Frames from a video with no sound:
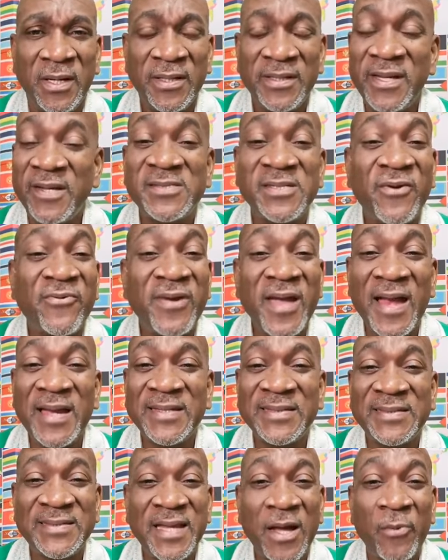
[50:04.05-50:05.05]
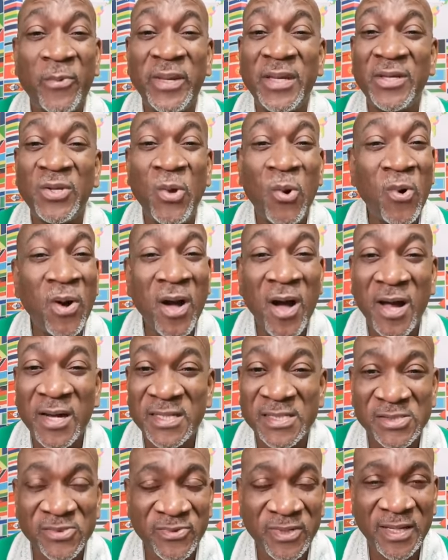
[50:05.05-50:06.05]
There's a reality that we know God
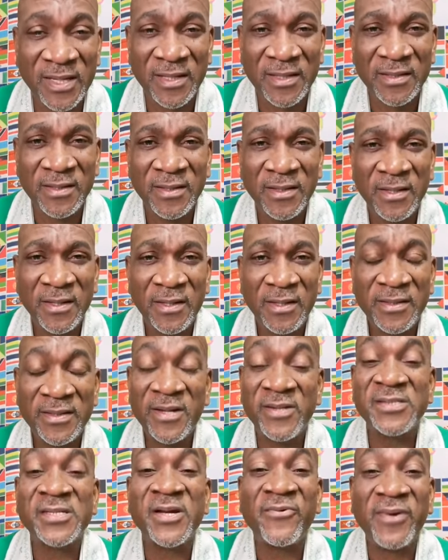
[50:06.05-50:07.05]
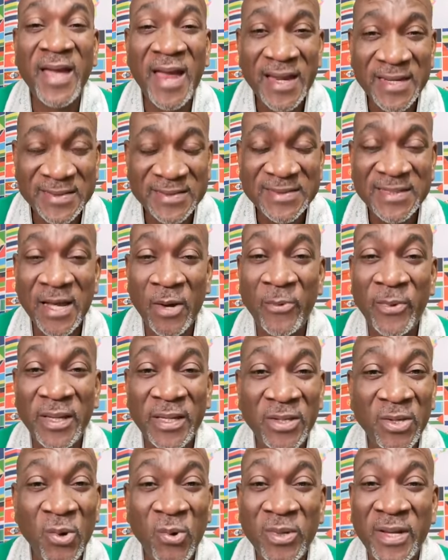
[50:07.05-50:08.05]
is real. There's a reality that we
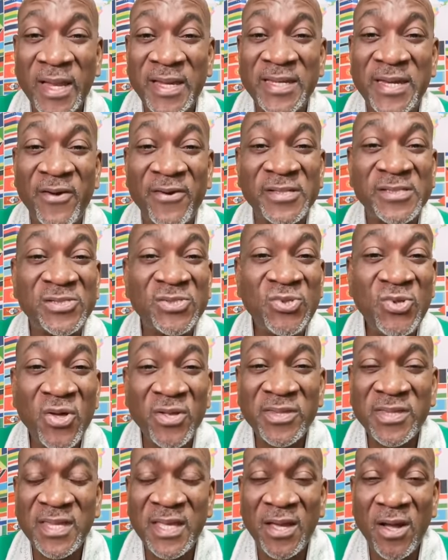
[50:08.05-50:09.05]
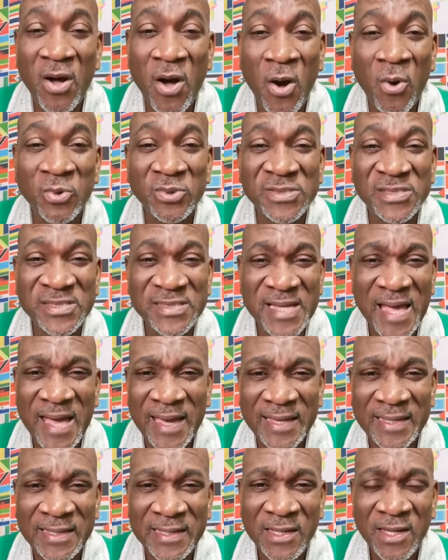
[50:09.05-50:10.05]
know that there is nothing
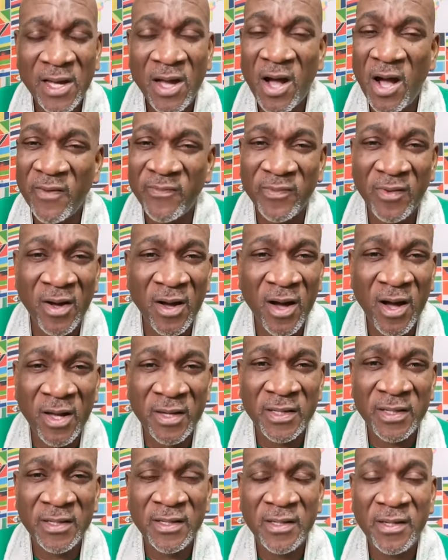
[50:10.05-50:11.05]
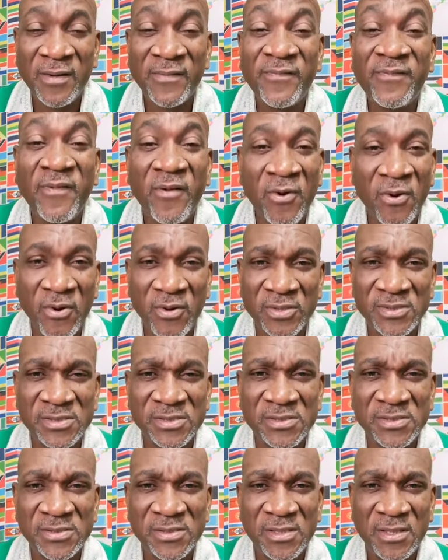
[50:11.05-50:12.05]
outside of God for
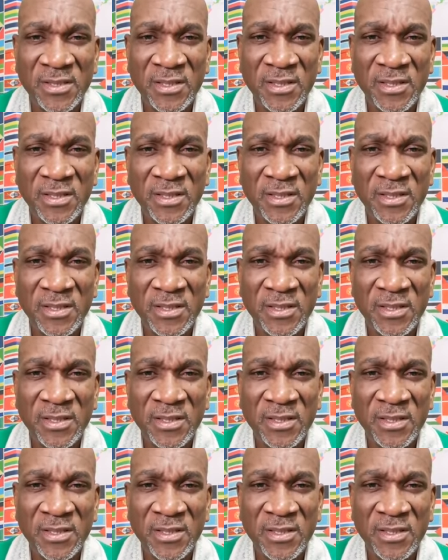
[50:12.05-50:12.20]
us.